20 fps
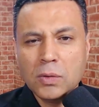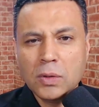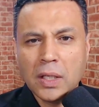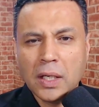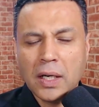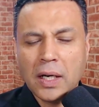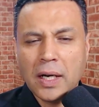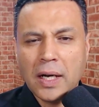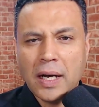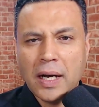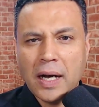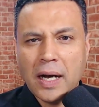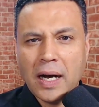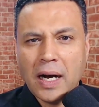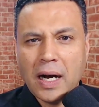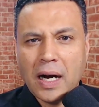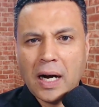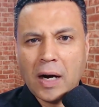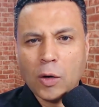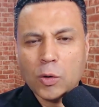And he
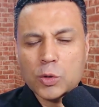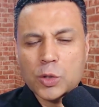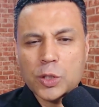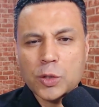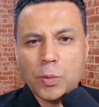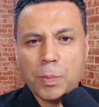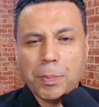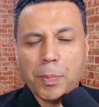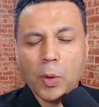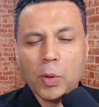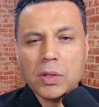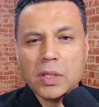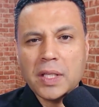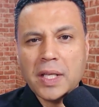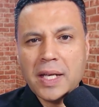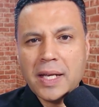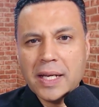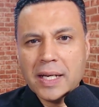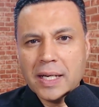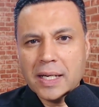added
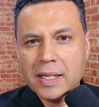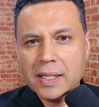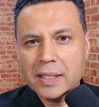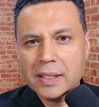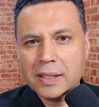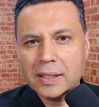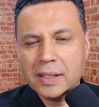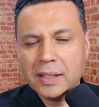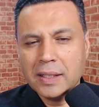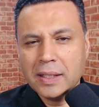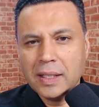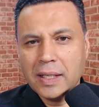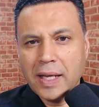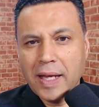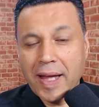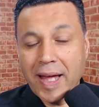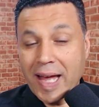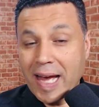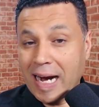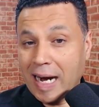the temptation
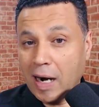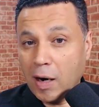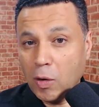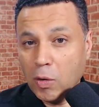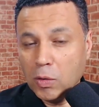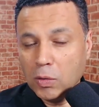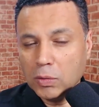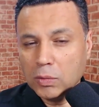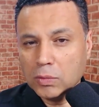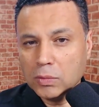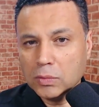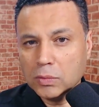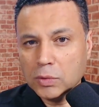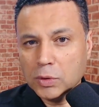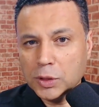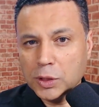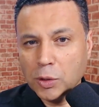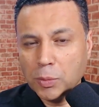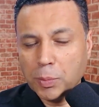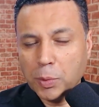to his
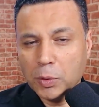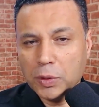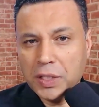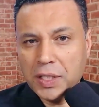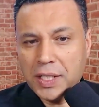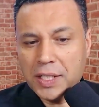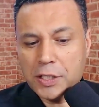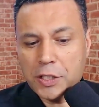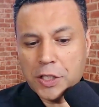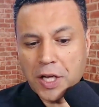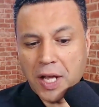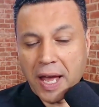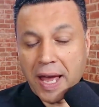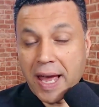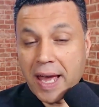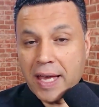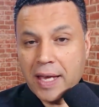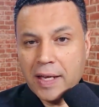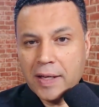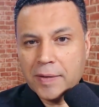
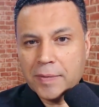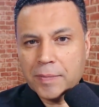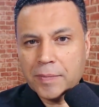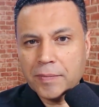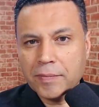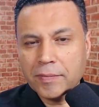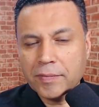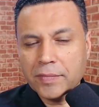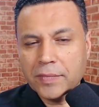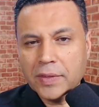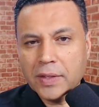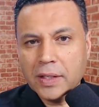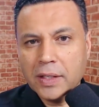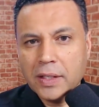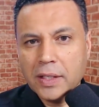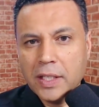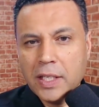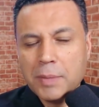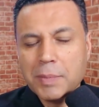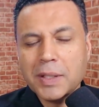royal power,
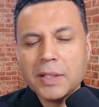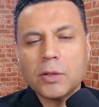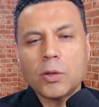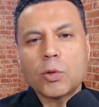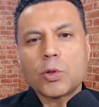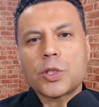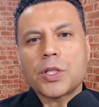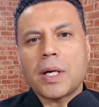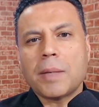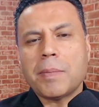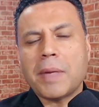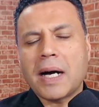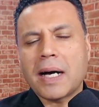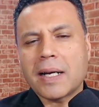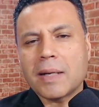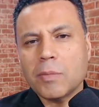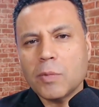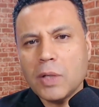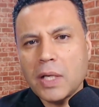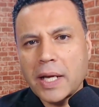the power of
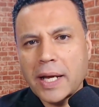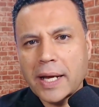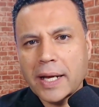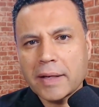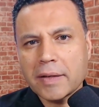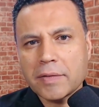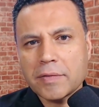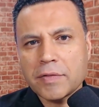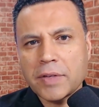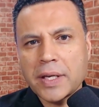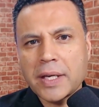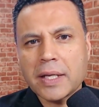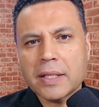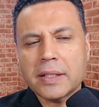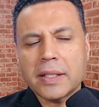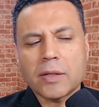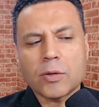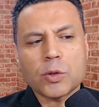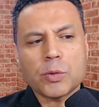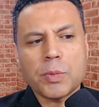a king, and he
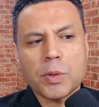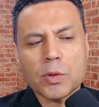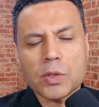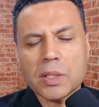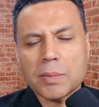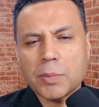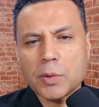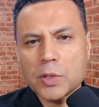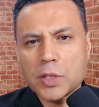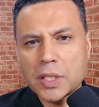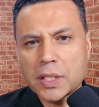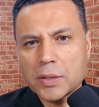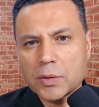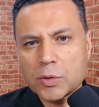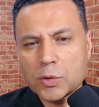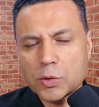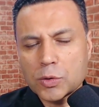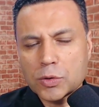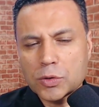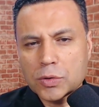ordered the woman to
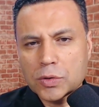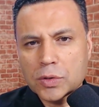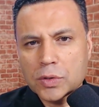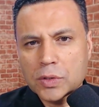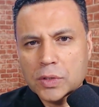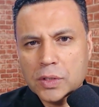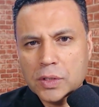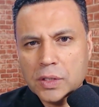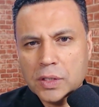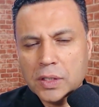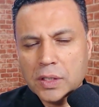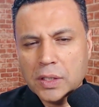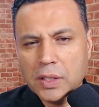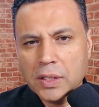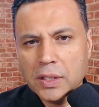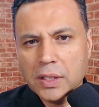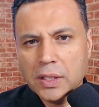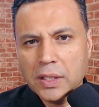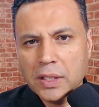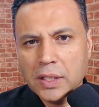be called
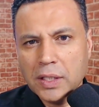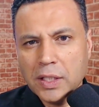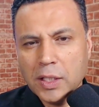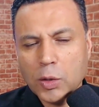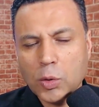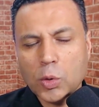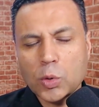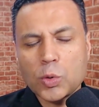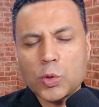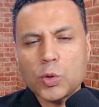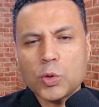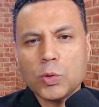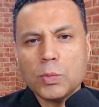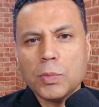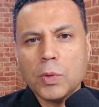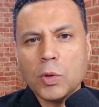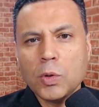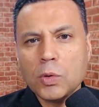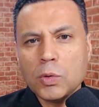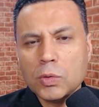to his
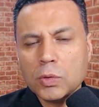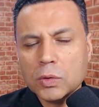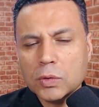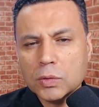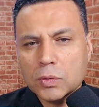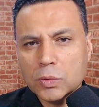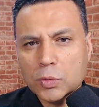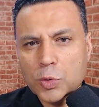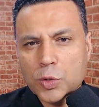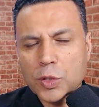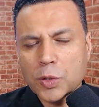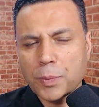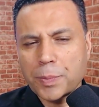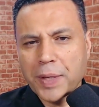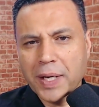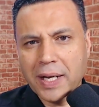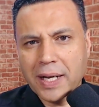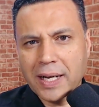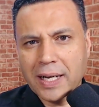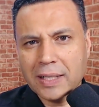room
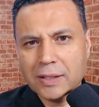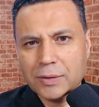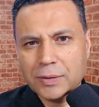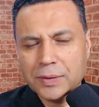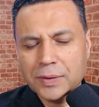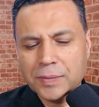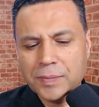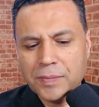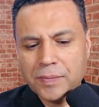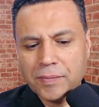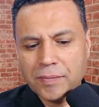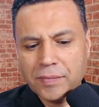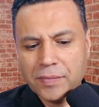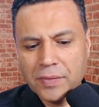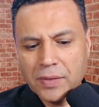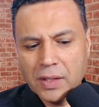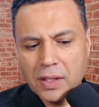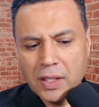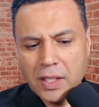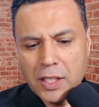and consumed
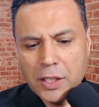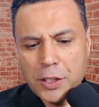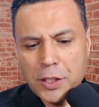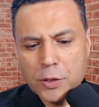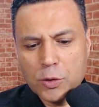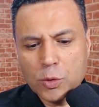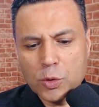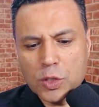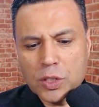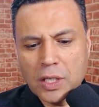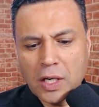his sin.